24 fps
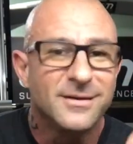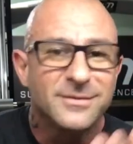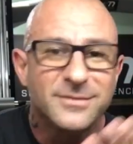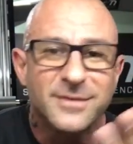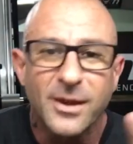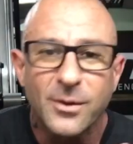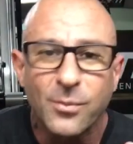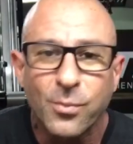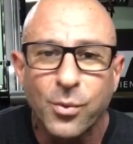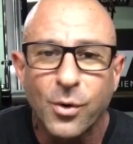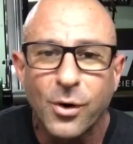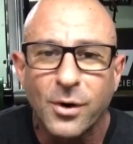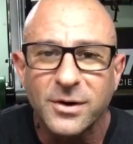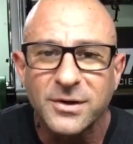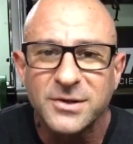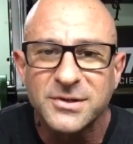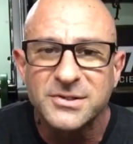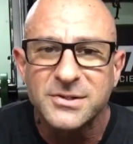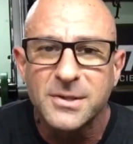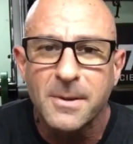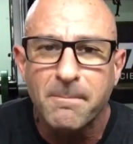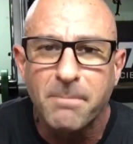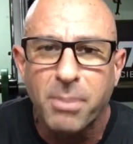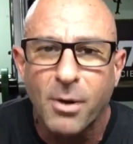that
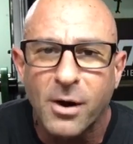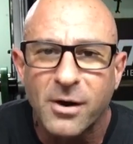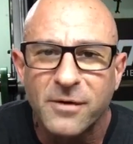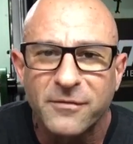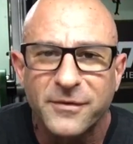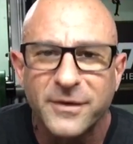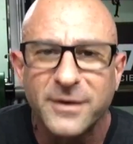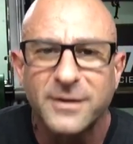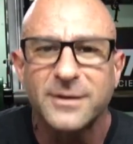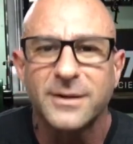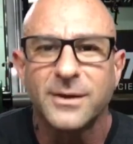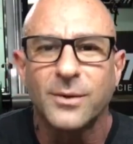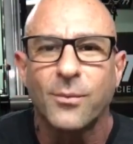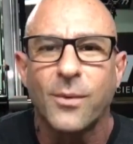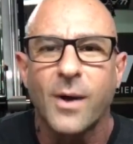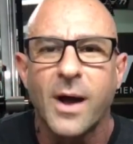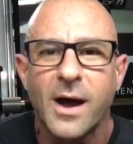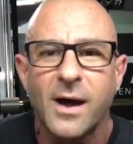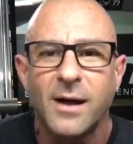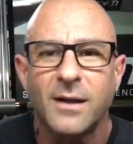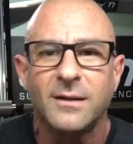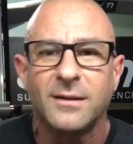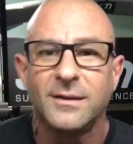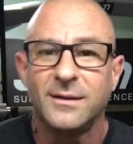works perfectly
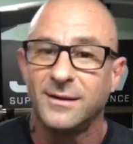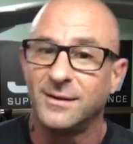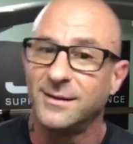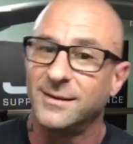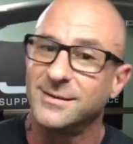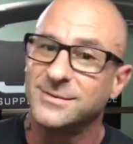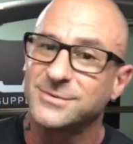well.